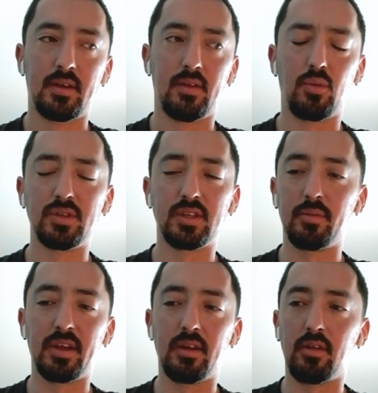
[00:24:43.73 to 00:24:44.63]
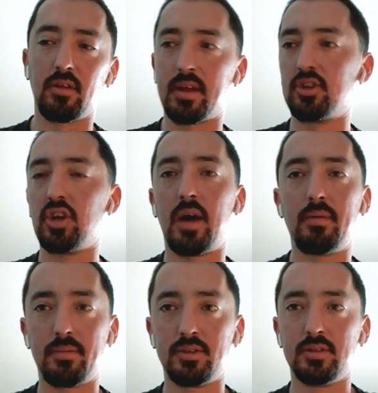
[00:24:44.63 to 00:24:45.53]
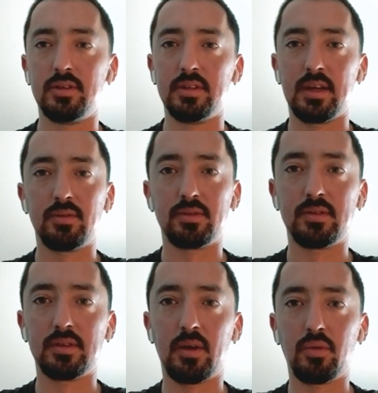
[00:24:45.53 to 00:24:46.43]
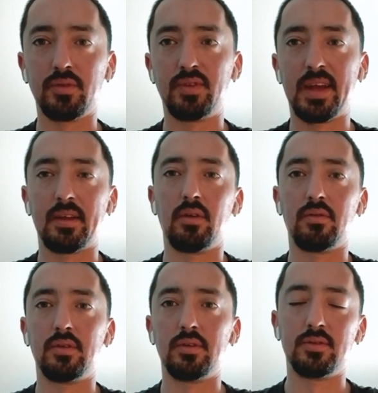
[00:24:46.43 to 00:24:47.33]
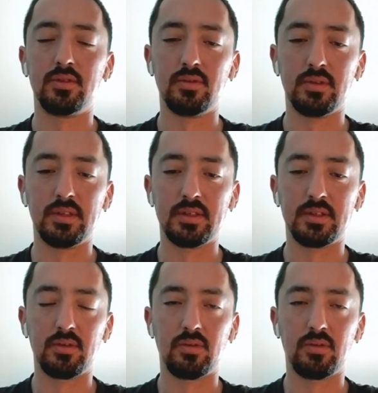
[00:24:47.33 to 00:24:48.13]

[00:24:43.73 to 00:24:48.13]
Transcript: there wasn't going to be another like job opportunity that I would have taken over doing this,